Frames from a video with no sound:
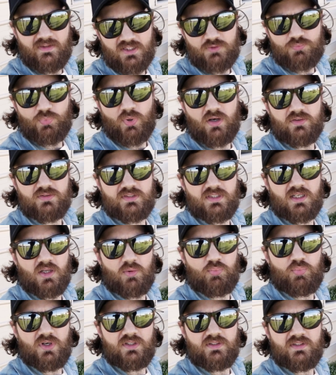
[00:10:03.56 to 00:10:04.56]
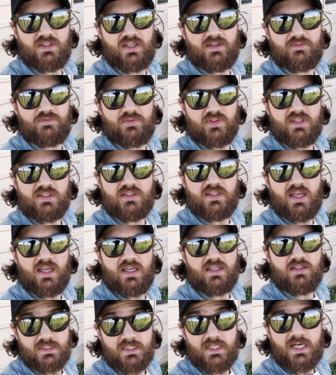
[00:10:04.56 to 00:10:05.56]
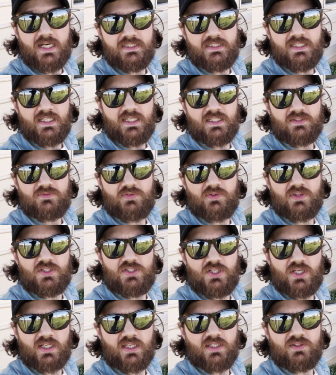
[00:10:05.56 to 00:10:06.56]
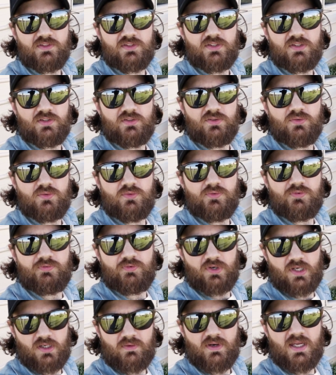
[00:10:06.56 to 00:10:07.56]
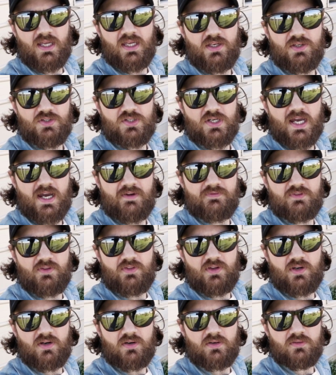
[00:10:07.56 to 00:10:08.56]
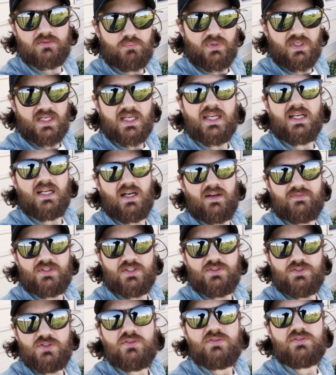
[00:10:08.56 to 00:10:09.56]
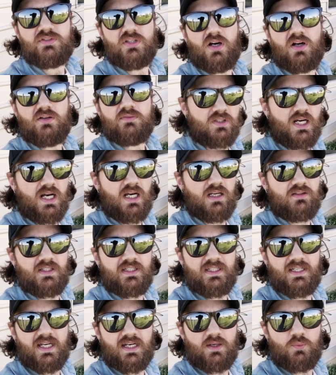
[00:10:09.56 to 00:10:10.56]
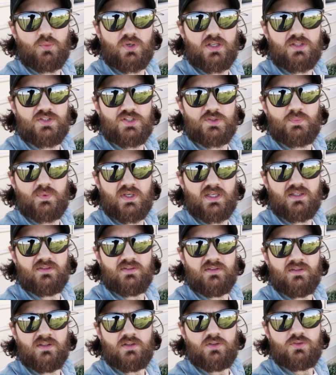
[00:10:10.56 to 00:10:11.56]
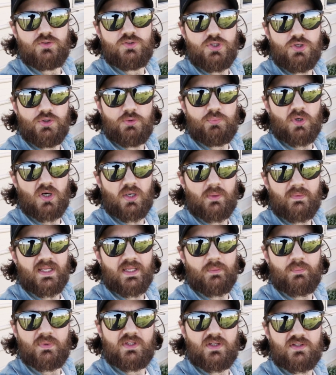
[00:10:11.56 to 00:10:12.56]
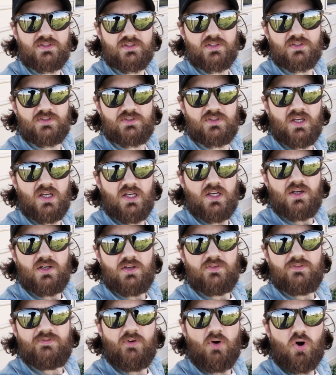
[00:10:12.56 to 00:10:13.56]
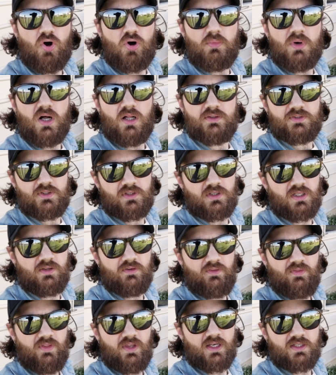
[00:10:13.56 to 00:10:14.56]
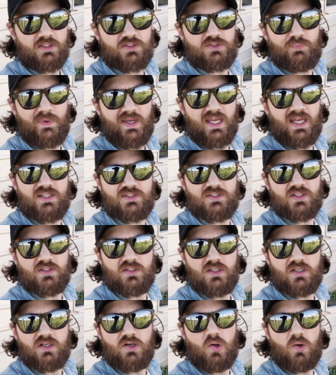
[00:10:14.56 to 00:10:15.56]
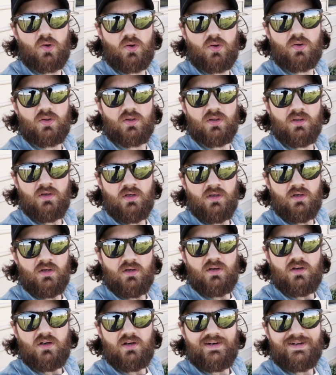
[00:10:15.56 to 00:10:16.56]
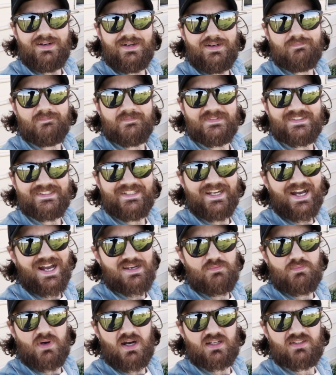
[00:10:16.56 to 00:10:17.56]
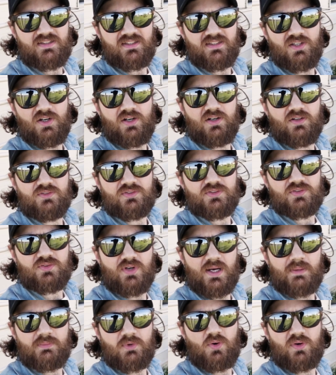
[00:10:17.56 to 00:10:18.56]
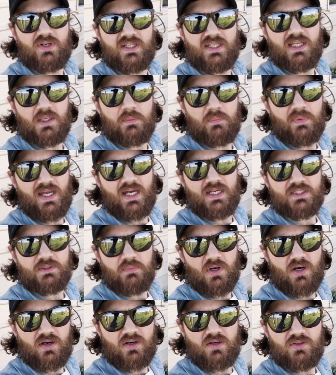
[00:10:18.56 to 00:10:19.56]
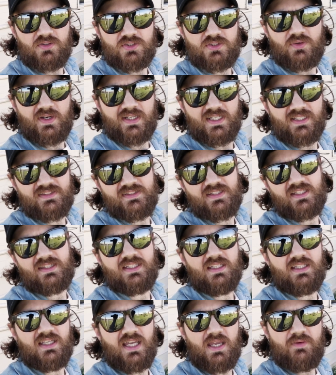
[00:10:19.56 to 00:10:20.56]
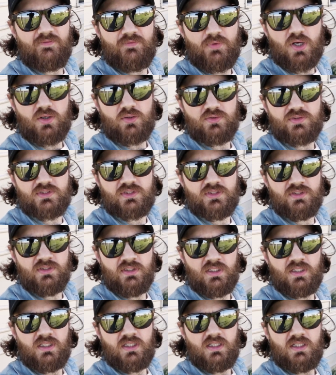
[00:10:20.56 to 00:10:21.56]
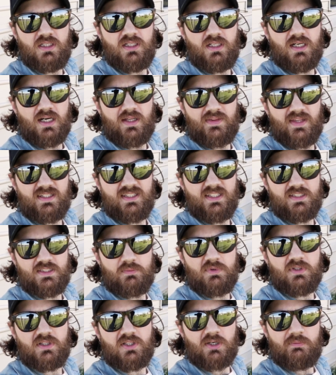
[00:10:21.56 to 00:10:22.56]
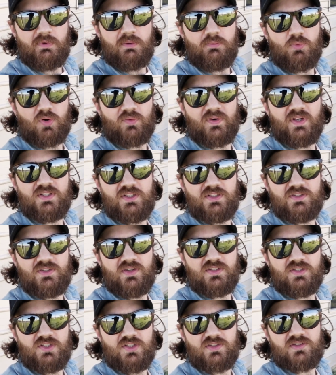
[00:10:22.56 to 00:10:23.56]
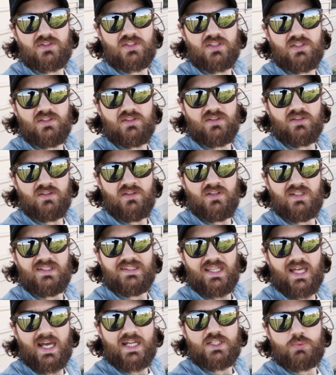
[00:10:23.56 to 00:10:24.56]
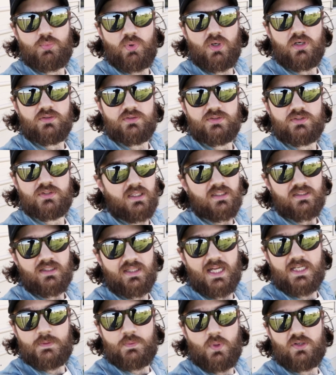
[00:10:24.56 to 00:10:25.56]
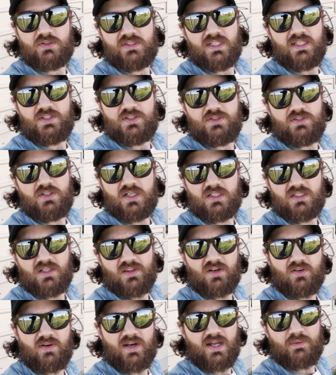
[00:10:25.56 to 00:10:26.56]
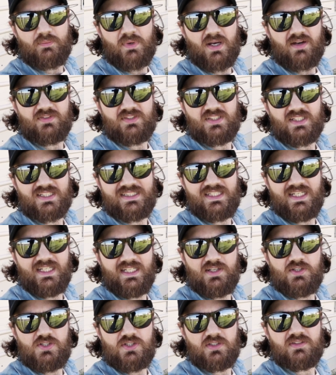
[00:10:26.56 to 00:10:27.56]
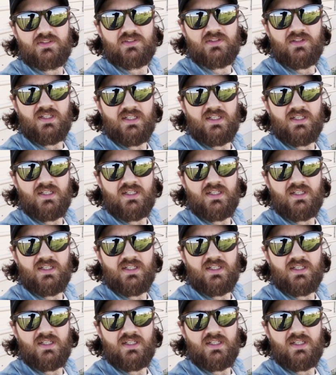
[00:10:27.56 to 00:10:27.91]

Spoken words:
these posts that I'm putting in for the gate. The idea is for the chickens to free range after they're big enough to do so. Concrete kind of would have just been too permanent, but there's this foam alternative that expands in the hole. It's $9 at Lowe's, so I'm going to get a bag tomorrow so I can set the gate post. That needs to be a little bit more rigid than just the latch post. The latch post I just dug into the ground about 16 inches